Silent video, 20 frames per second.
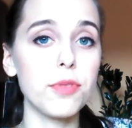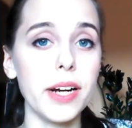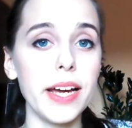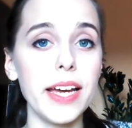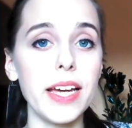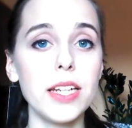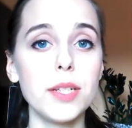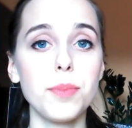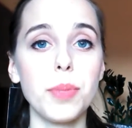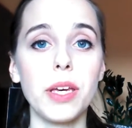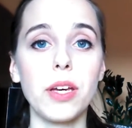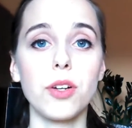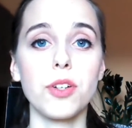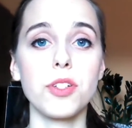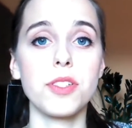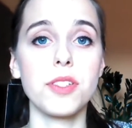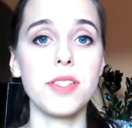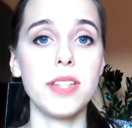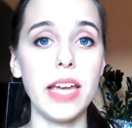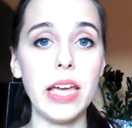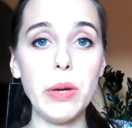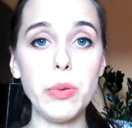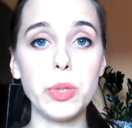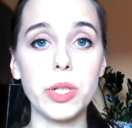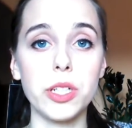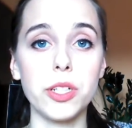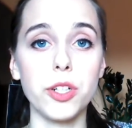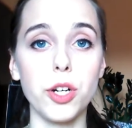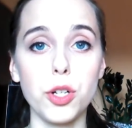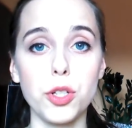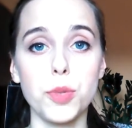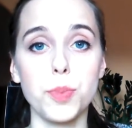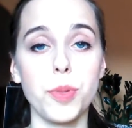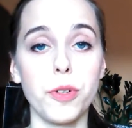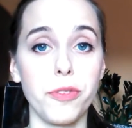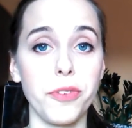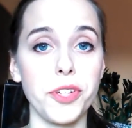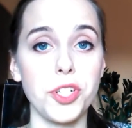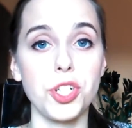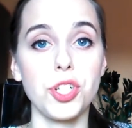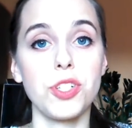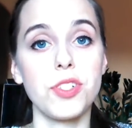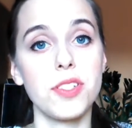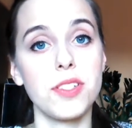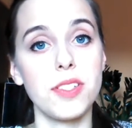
great because they were not professional